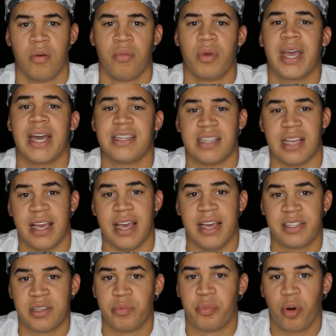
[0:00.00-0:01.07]
But guys,
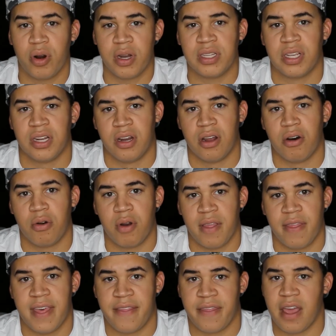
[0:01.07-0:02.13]
it's important to note
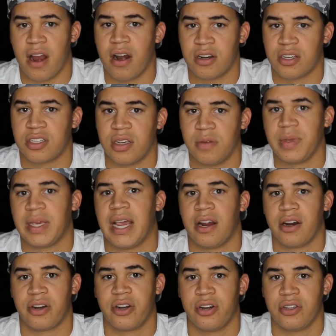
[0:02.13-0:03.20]
that there are some
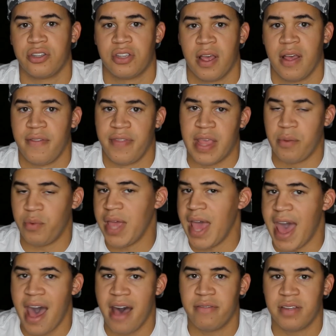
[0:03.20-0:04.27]
characters that we
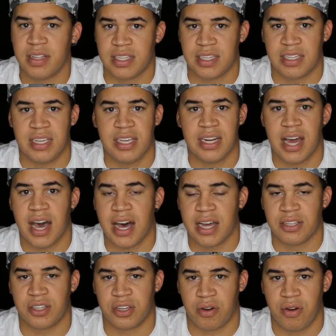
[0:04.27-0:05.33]
haven't seen on
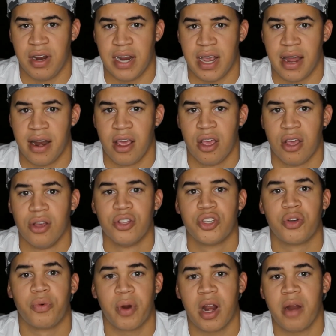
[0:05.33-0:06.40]
screen yet.
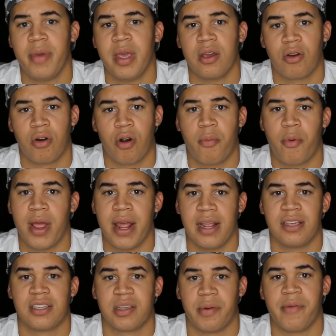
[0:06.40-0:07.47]
So we're going to be
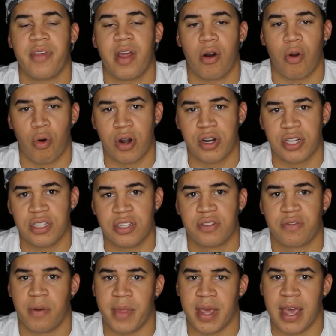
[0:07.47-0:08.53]
incorporating some of their origins
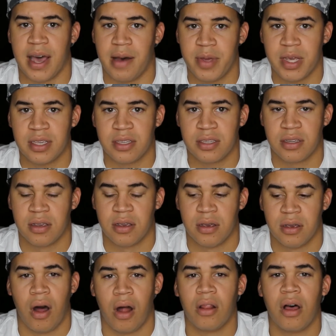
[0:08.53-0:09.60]
from the comics,
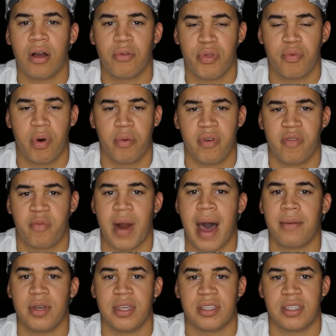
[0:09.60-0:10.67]
along with what we've
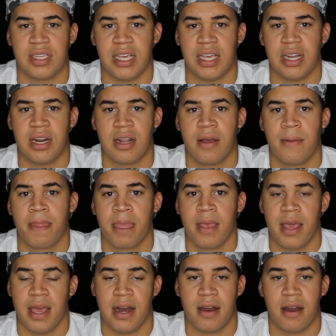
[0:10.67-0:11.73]
probably seen
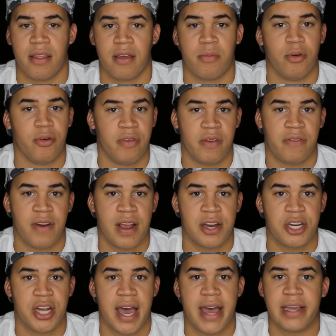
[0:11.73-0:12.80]
in another movie
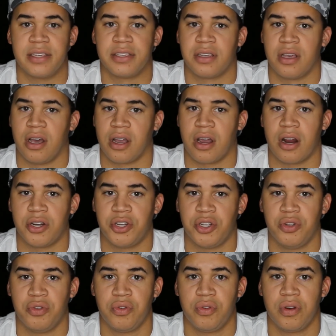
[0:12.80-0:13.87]
franchise, a
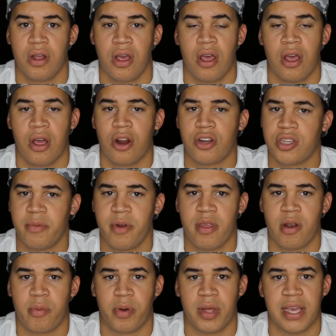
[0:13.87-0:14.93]
cartoon, or some
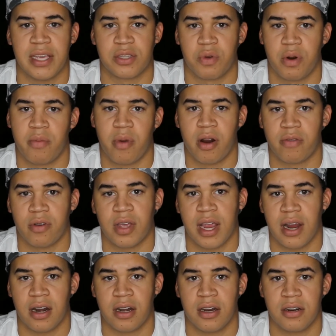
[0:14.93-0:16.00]
other place where Marvel
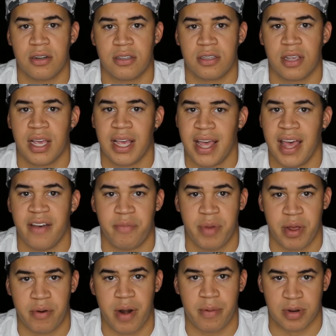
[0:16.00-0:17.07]
characters have
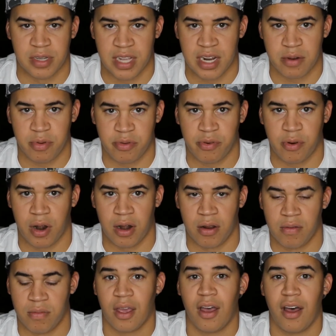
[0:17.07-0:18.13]
been represented before.
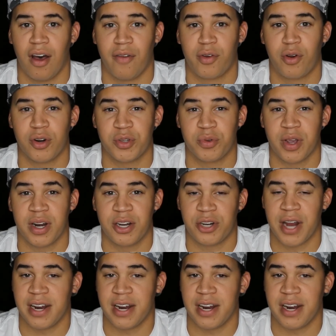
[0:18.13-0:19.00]
Of course, we're going to try to